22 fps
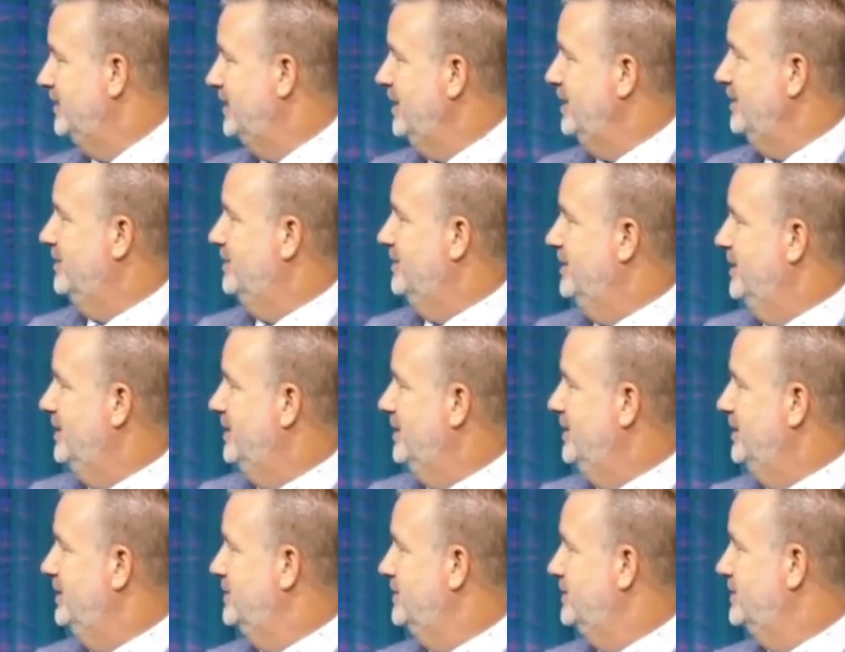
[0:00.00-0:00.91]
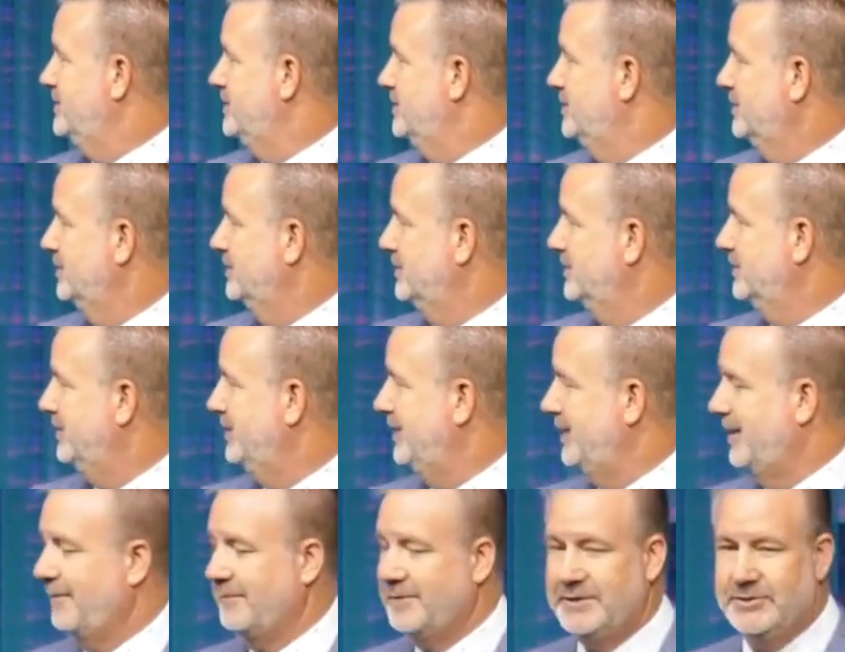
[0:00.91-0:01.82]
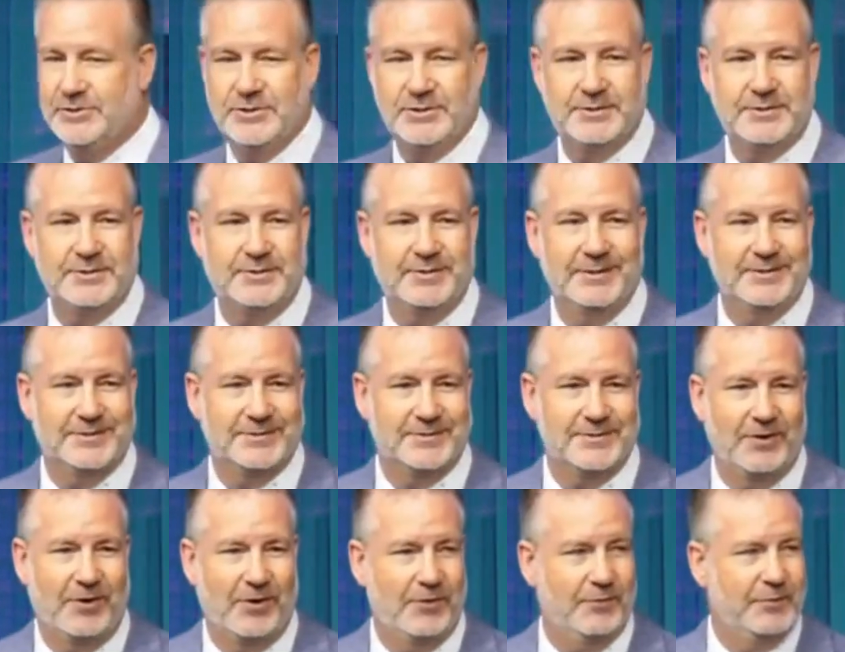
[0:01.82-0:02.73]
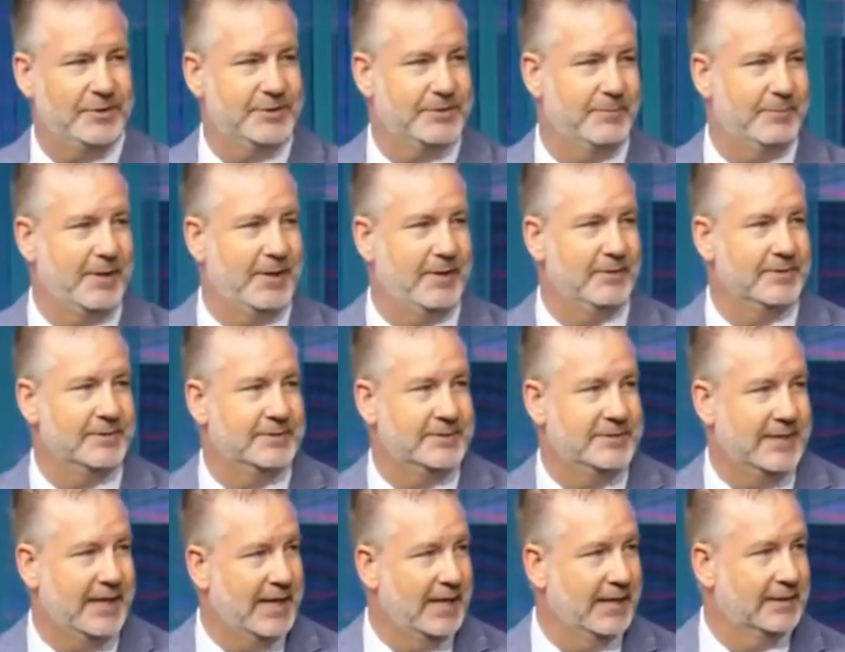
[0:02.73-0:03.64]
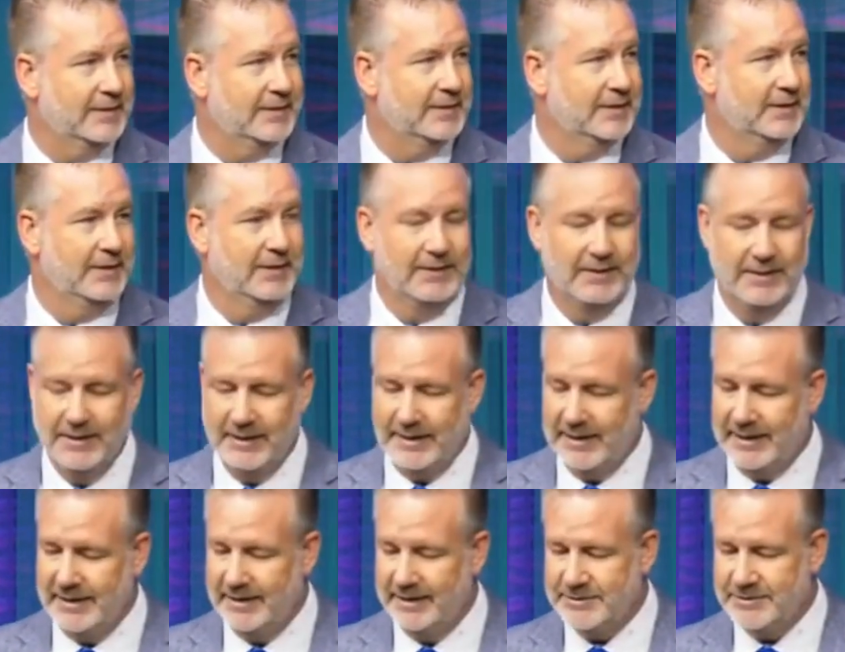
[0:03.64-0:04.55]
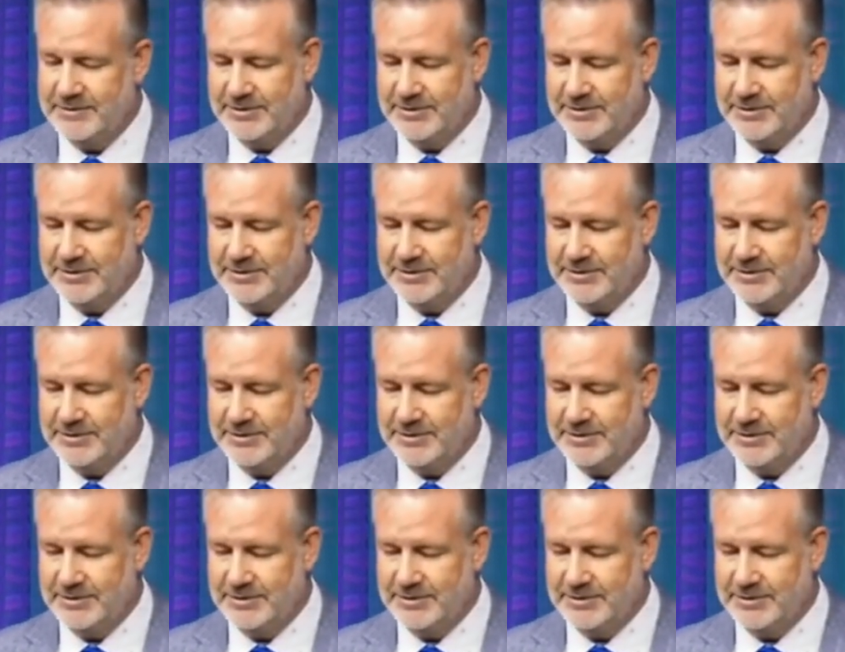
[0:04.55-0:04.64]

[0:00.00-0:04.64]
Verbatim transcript: death this. I mean, just, it's always about death. And it's